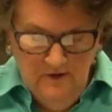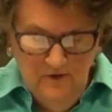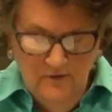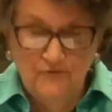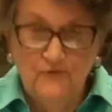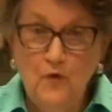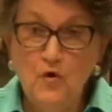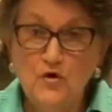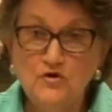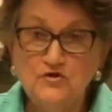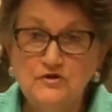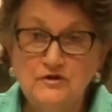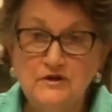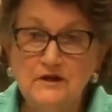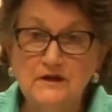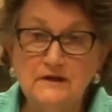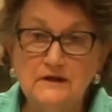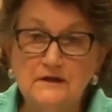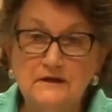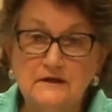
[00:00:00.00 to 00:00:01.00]

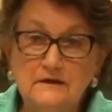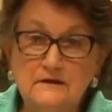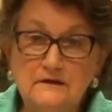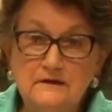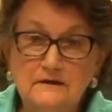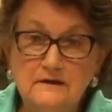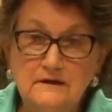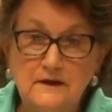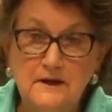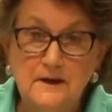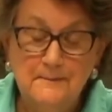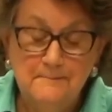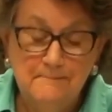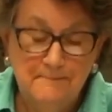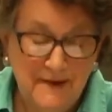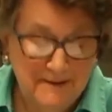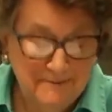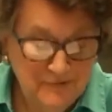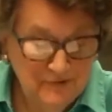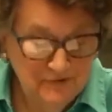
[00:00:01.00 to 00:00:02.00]
Fortunately,
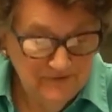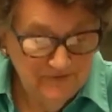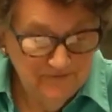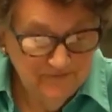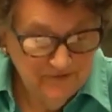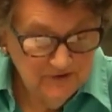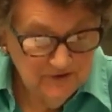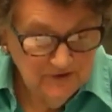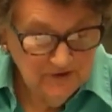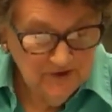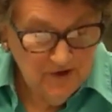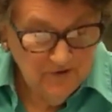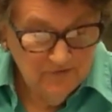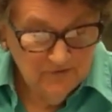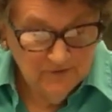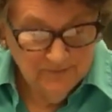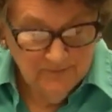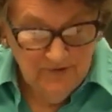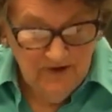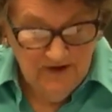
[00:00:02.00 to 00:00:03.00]
members of the
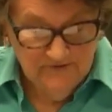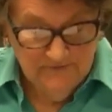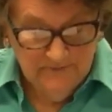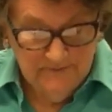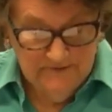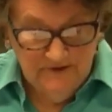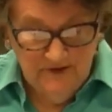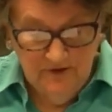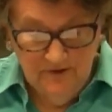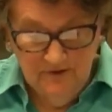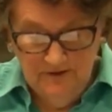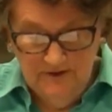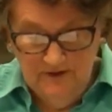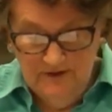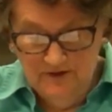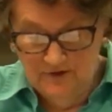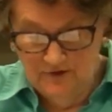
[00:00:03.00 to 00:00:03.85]
Dakota Presbytery